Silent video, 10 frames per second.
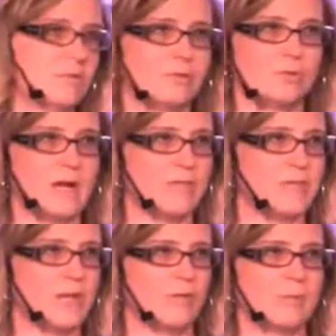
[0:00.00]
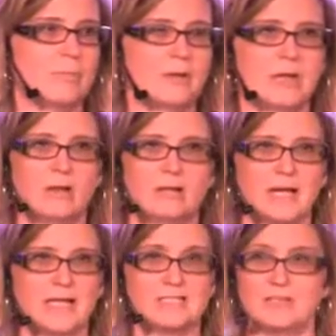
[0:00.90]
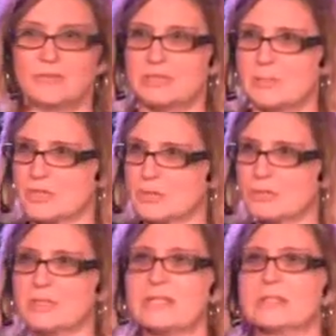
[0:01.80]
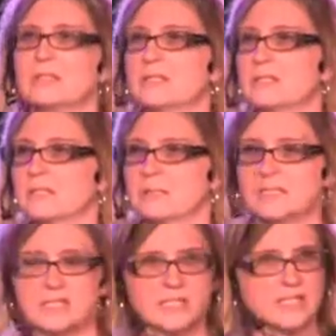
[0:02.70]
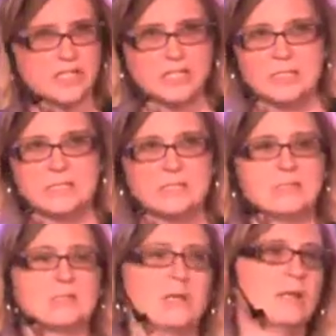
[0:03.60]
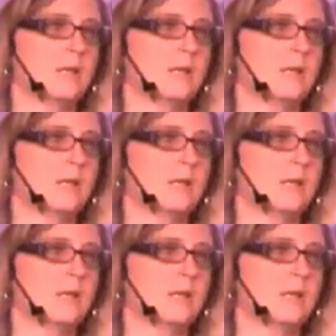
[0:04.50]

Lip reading: throughout the year we bring out all kinds of different special releases, limited editions,